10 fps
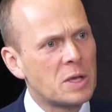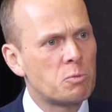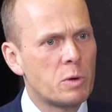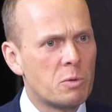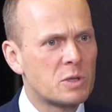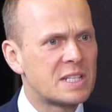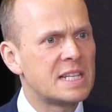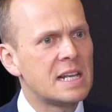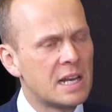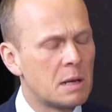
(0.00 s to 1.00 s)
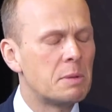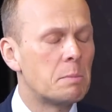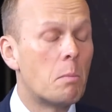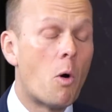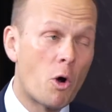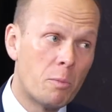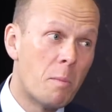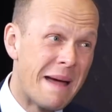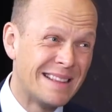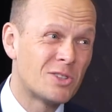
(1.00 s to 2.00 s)
that we would see a little bit more
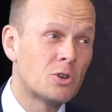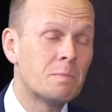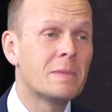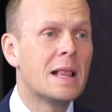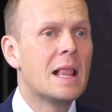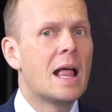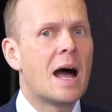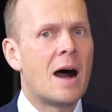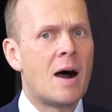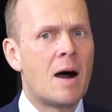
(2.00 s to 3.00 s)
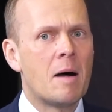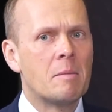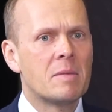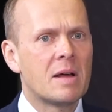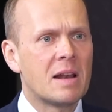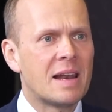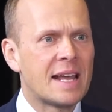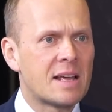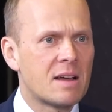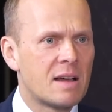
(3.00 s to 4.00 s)
momentum,
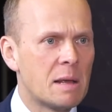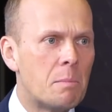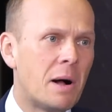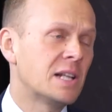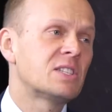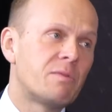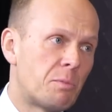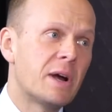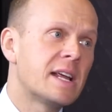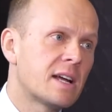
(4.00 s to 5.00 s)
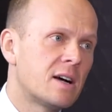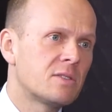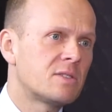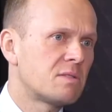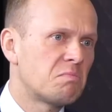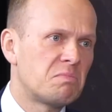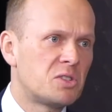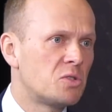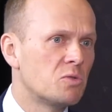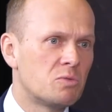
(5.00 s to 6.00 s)
like an impulsive breakout
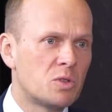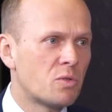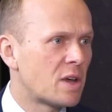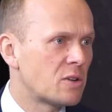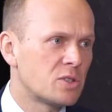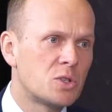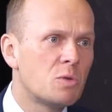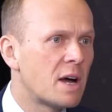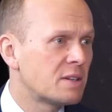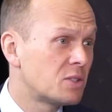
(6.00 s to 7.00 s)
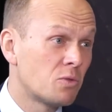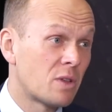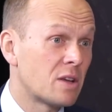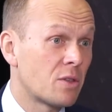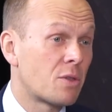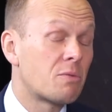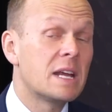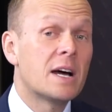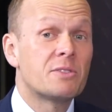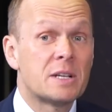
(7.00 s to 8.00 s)
to 2,200,
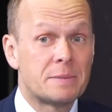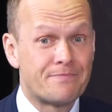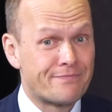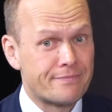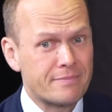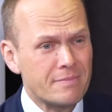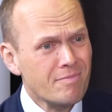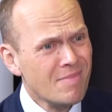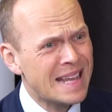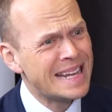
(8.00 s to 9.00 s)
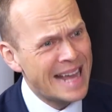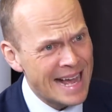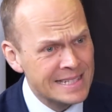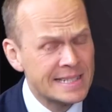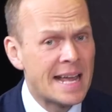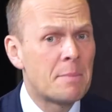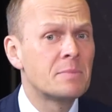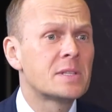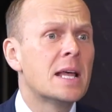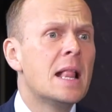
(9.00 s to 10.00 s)
2,300. It hasn't
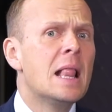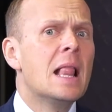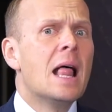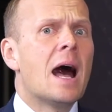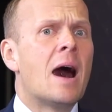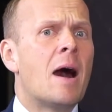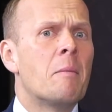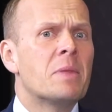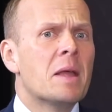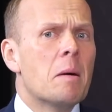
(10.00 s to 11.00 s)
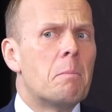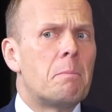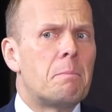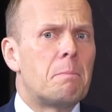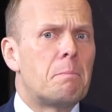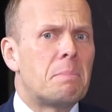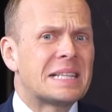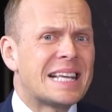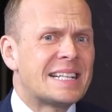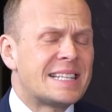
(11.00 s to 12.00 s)
happened.
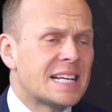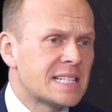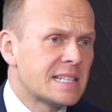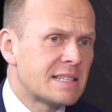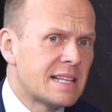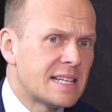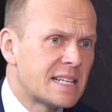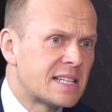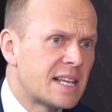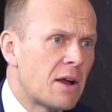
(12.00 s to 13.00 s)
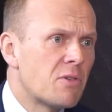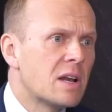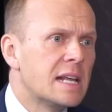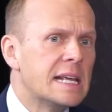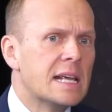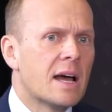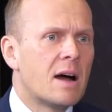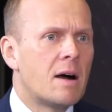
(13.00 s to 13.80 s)
But that doesn't necessarily